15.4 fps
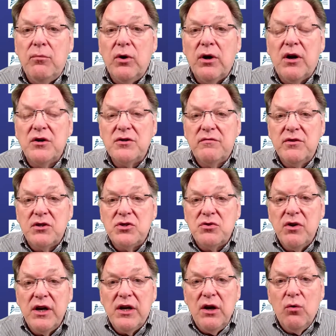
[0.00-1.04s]
because of the
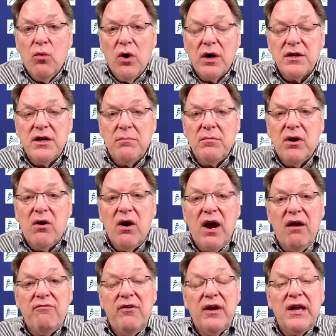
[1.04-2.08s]
shrinking work
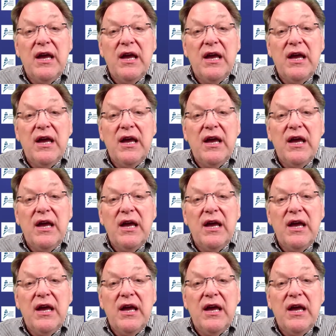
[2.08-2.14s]
demographic,